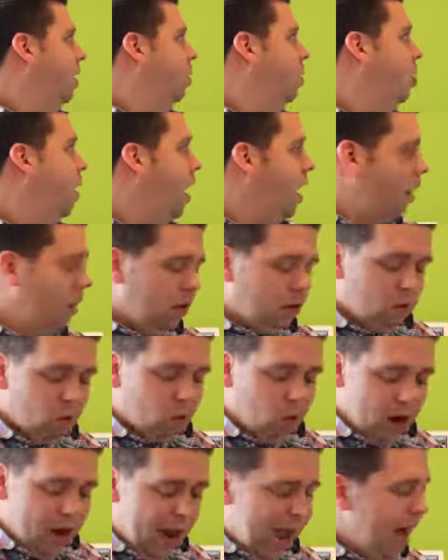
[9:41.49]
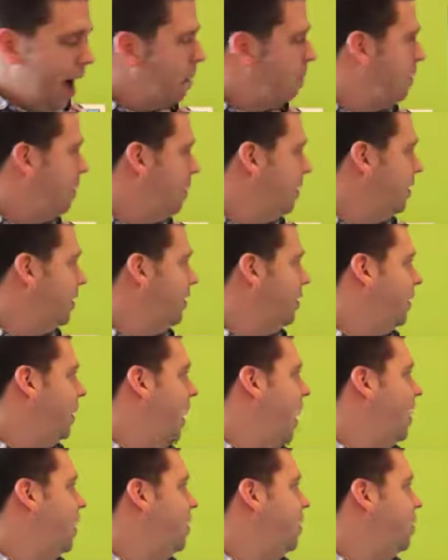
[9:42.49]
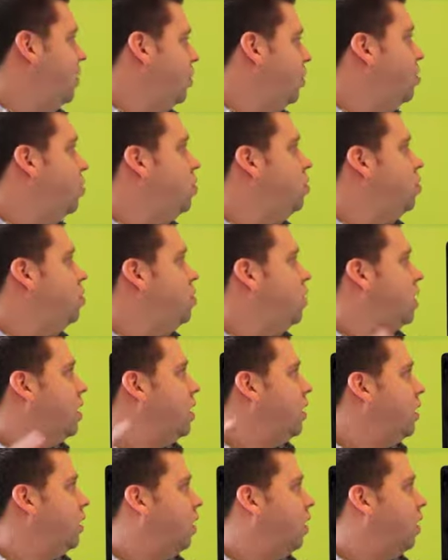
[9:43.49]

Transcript: Well, what happens is that you